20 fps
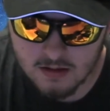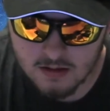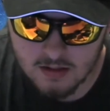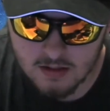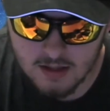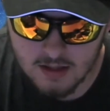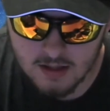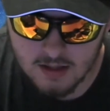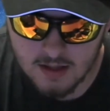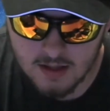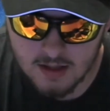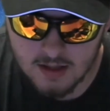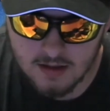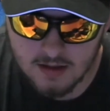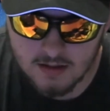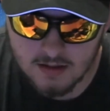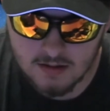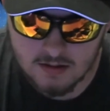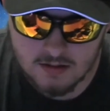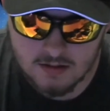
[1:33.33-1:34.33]

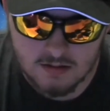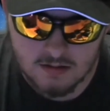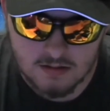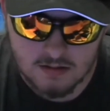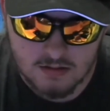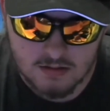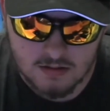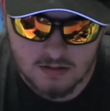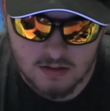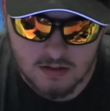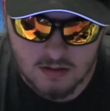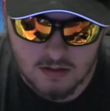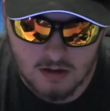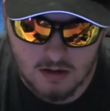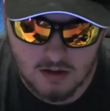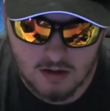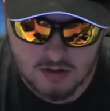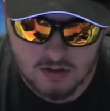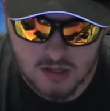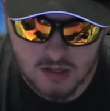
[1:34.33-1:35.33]
And it
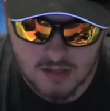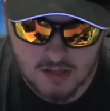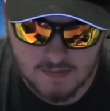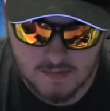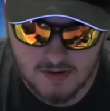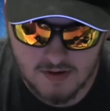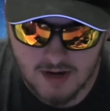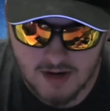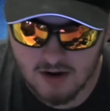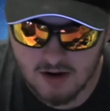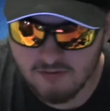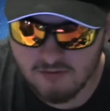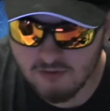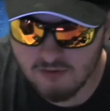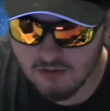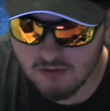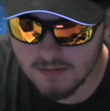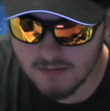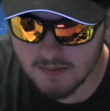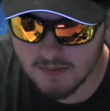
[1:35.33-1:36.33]
also talks about
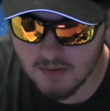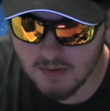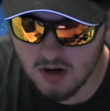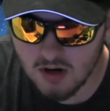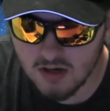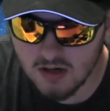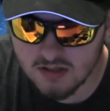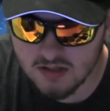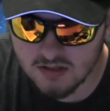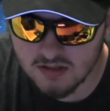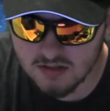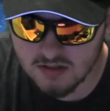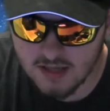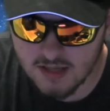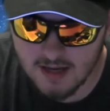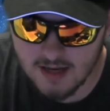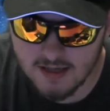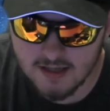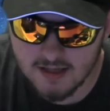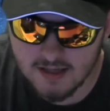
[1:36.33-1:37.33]
terraforming Mars, the
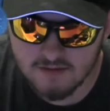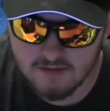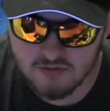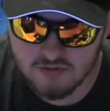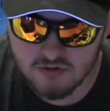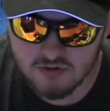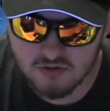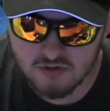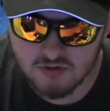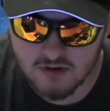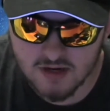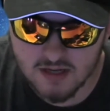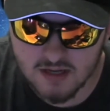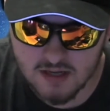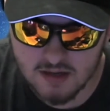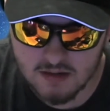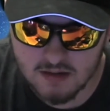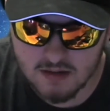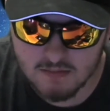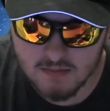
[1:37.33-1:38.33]
idea of
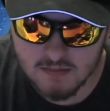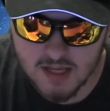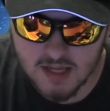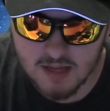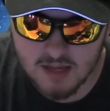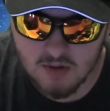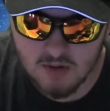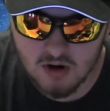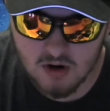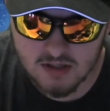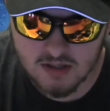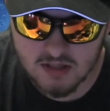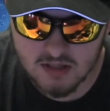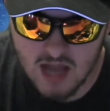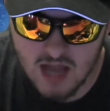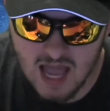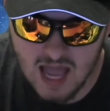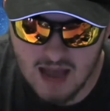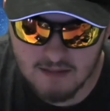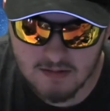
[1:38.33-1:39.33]
making Mars a
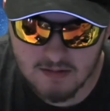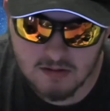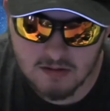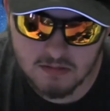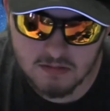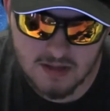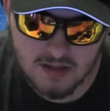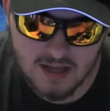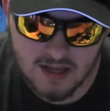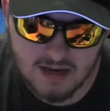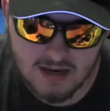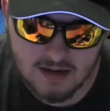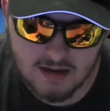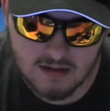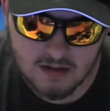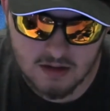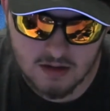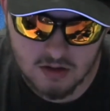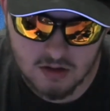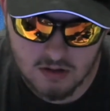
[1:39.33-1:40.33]
habitable planet
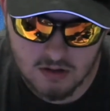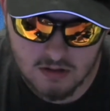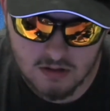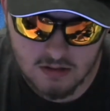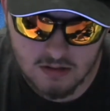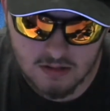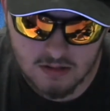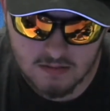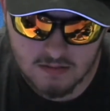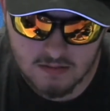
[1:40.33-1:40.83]
like Earth.